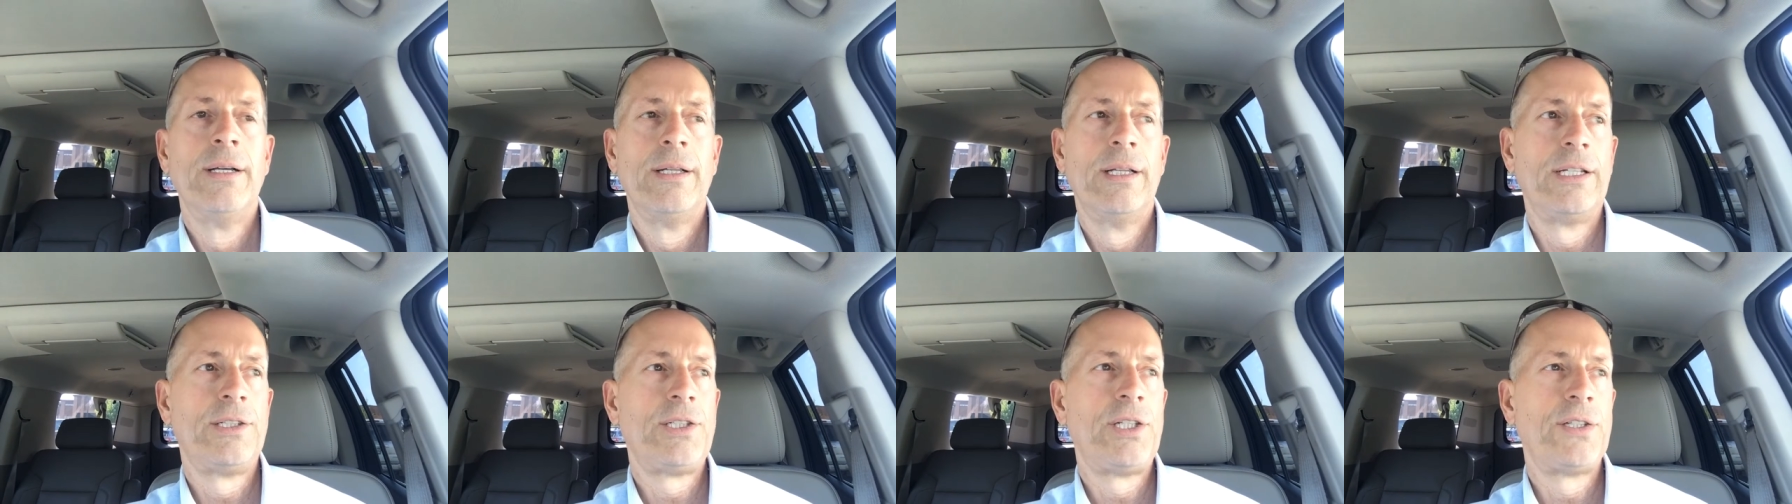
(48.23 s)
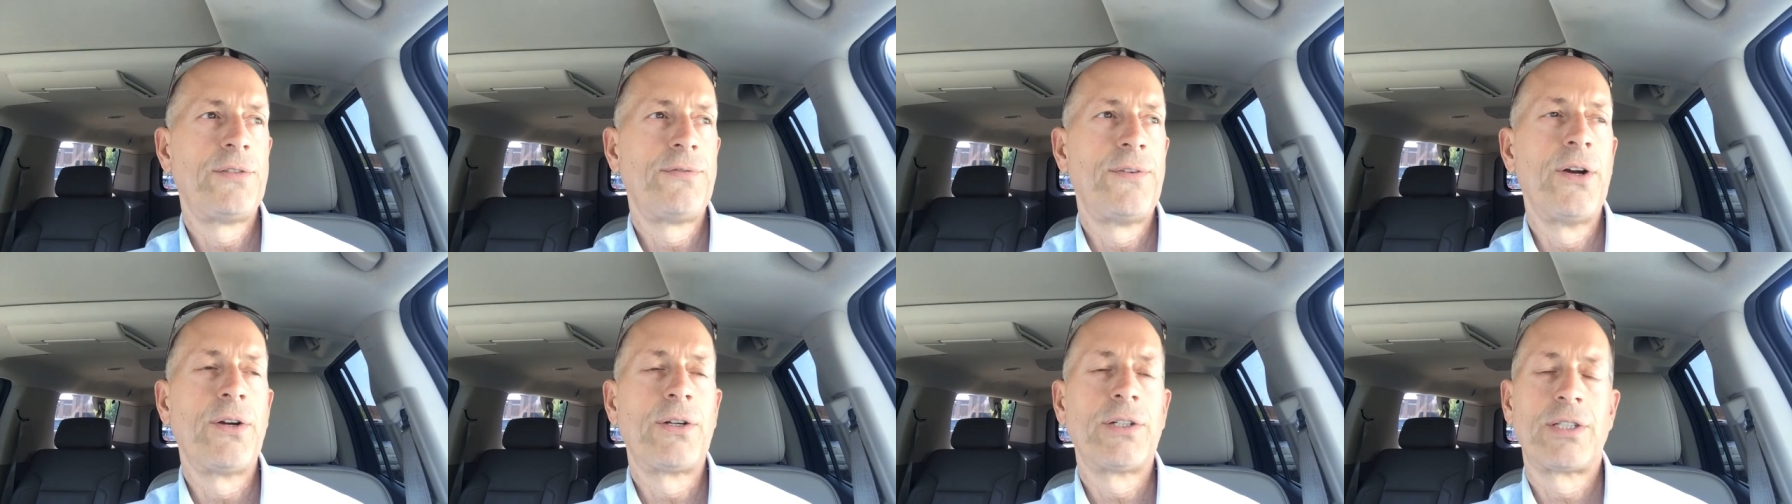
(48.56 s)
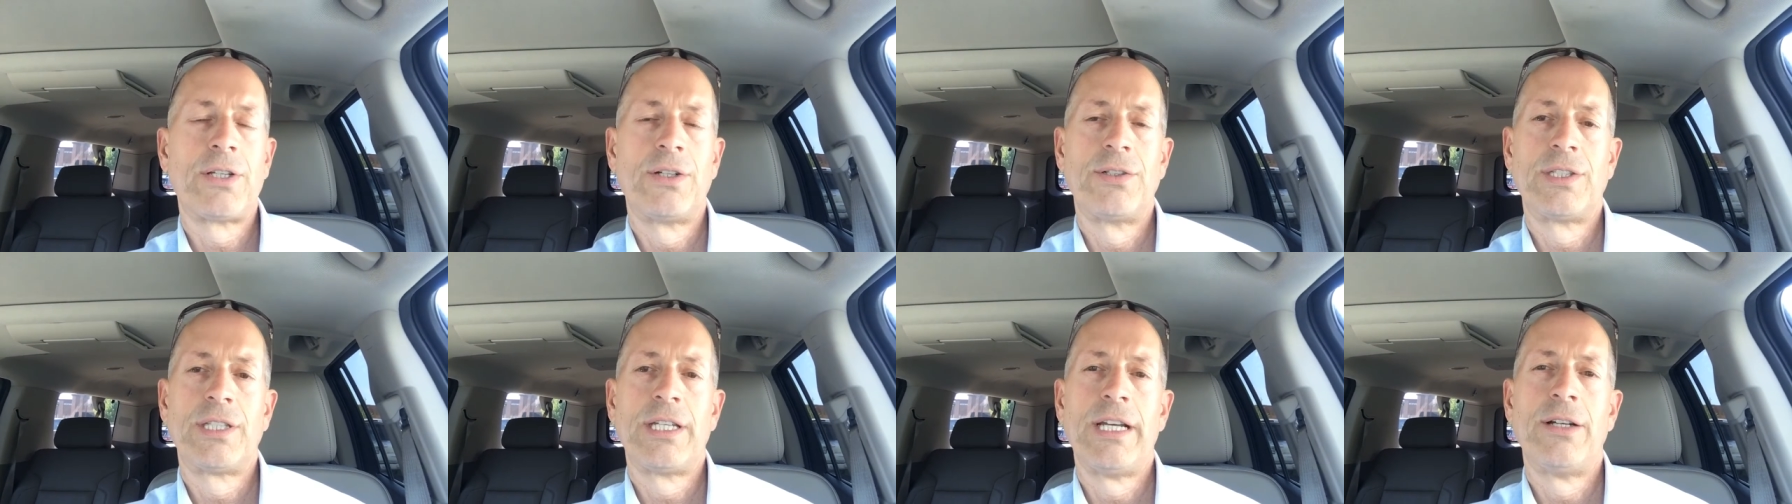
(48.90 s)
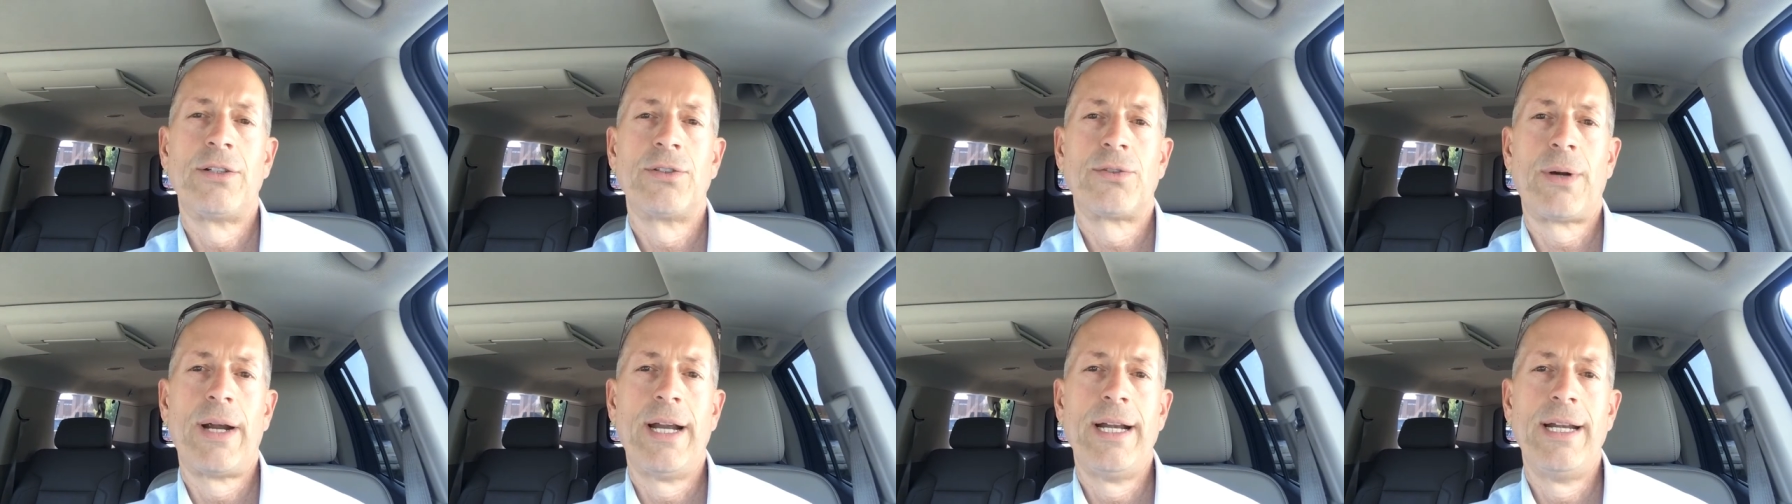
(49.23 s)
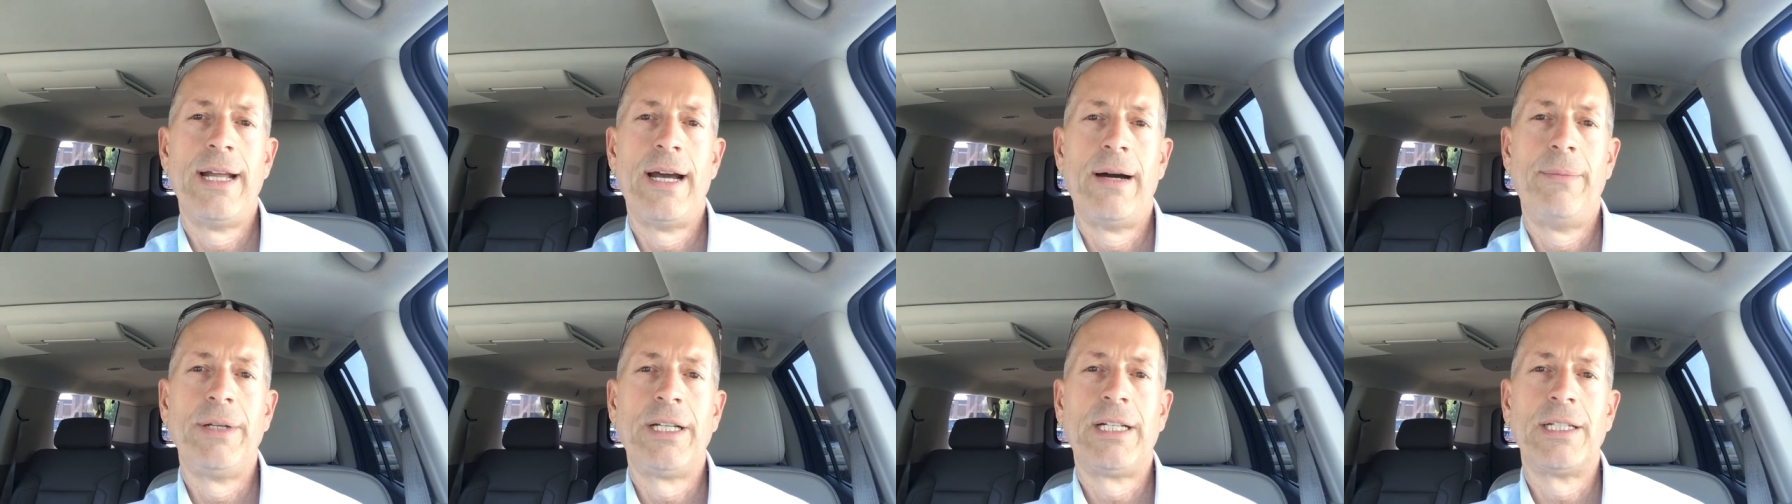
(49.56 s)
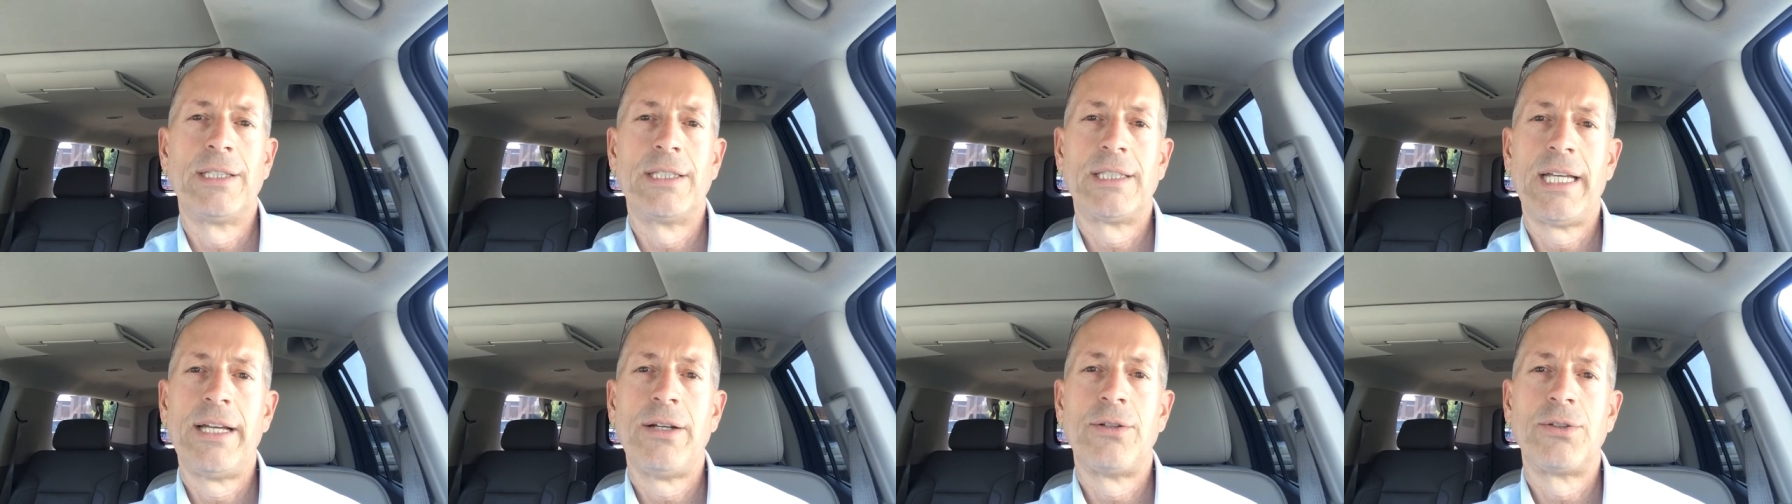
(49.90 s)
Let's just focus on sales right now
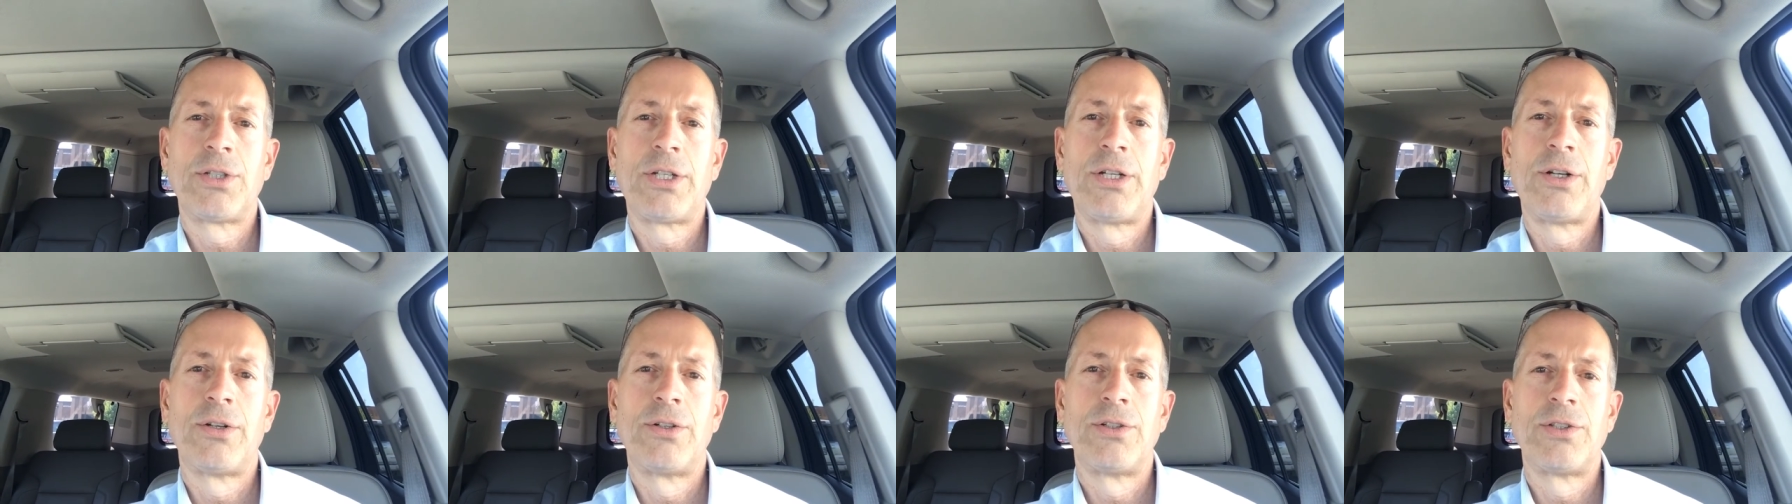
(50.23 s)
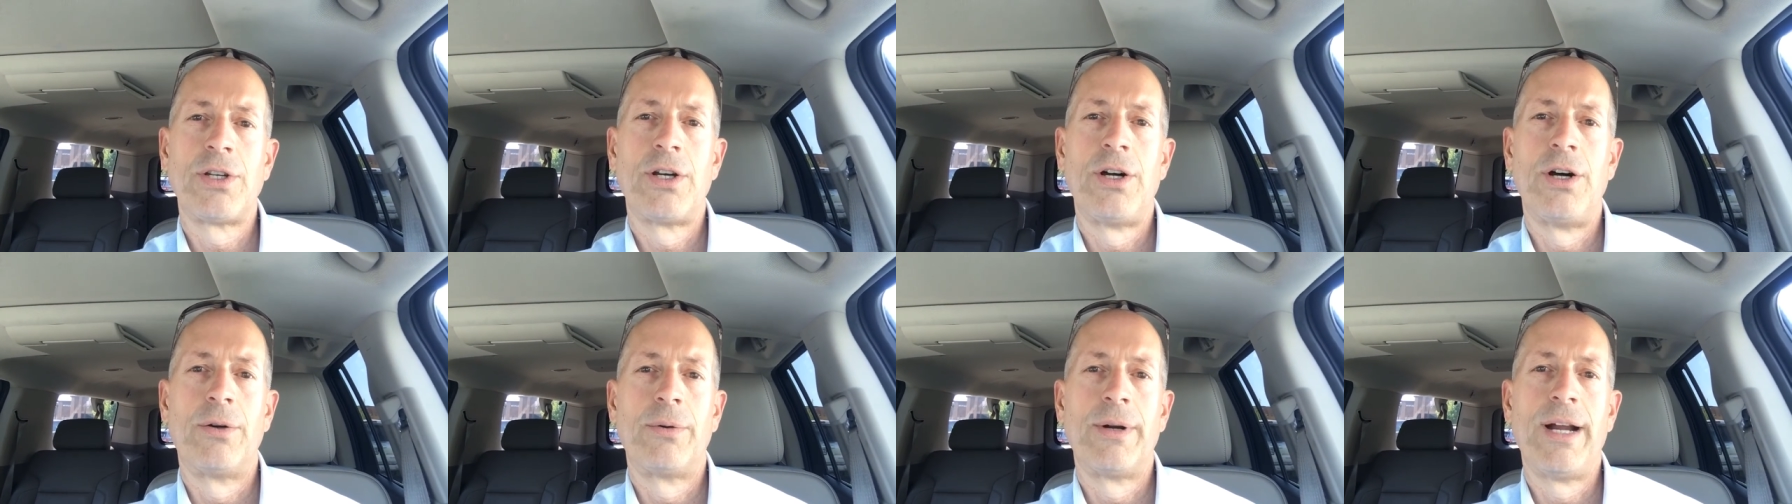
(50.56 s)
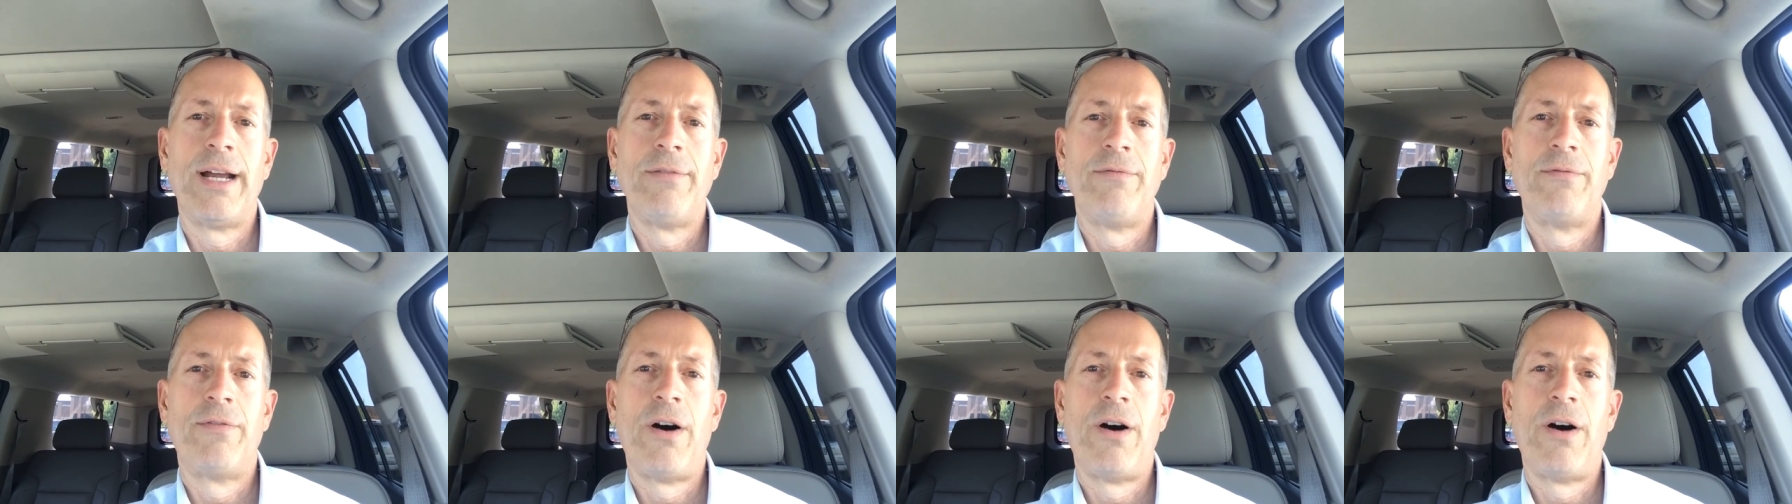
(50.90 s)
because sales cures all, right?